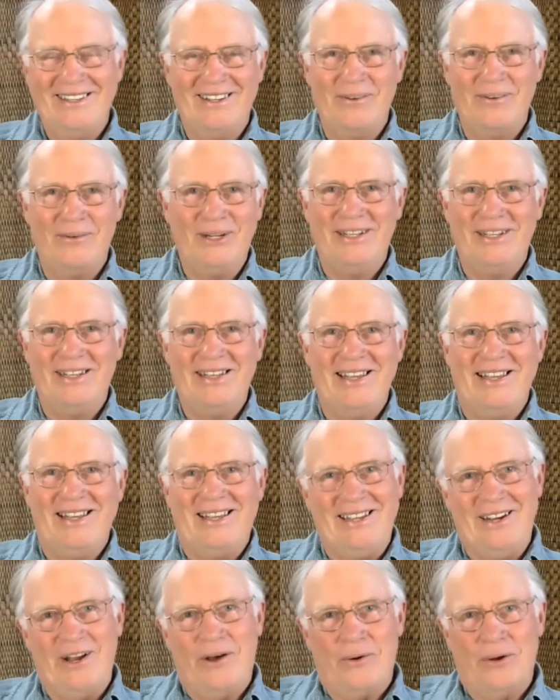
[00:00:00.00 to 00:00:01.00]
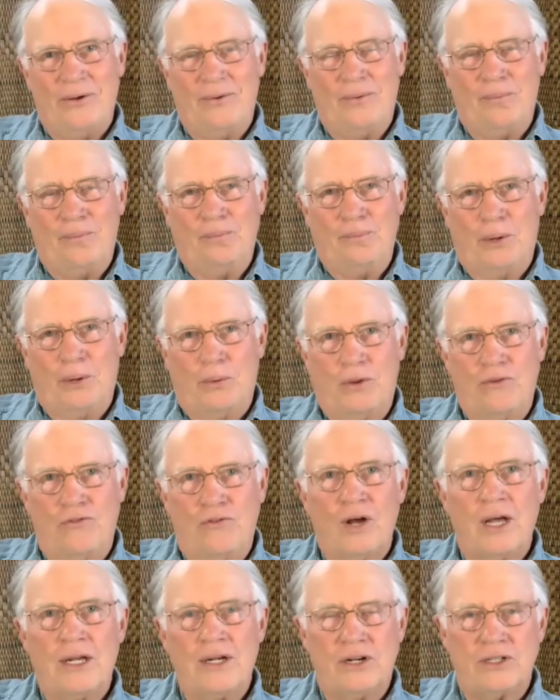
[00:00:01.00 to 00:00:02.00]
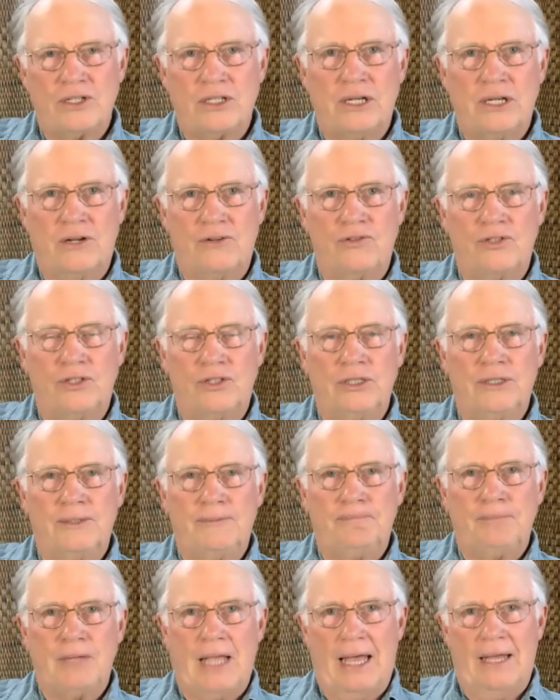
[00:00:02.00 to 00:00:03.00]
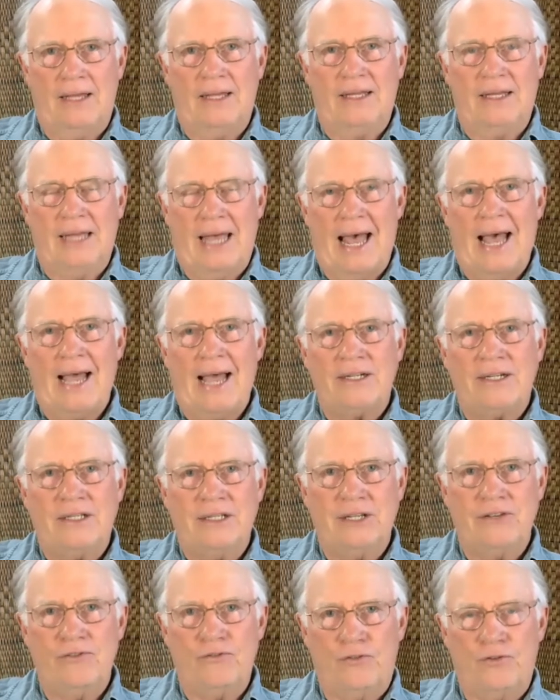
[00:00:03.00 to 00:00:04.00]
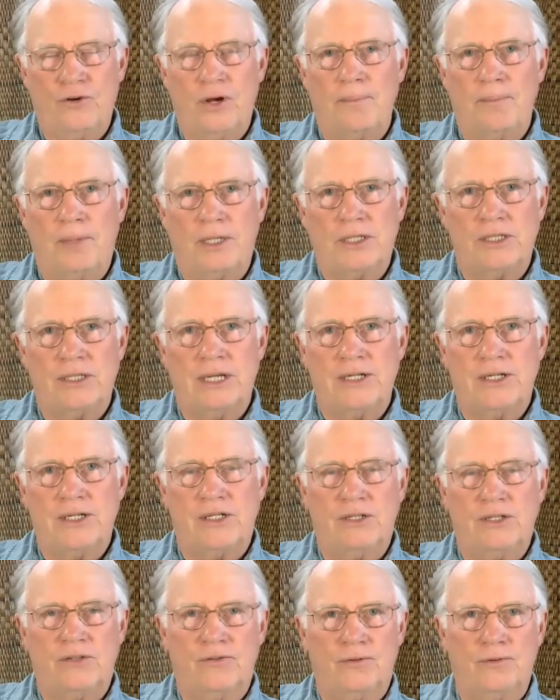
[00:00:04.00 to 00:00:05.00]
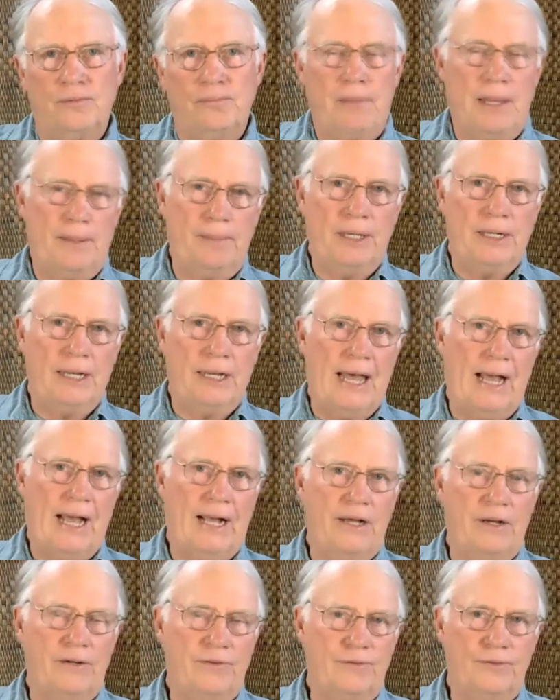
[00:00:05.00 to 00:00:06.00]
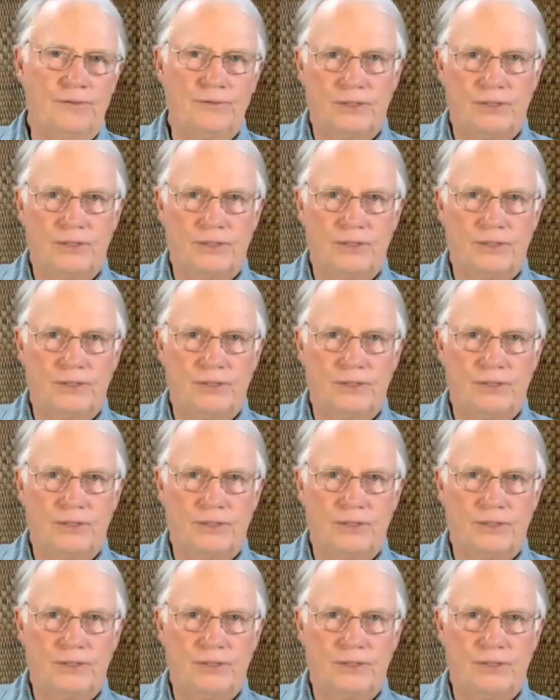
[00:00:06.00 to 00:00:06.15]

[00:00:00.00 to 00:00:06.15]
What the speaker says: But we find ourselves acting from a sense of maybe lack of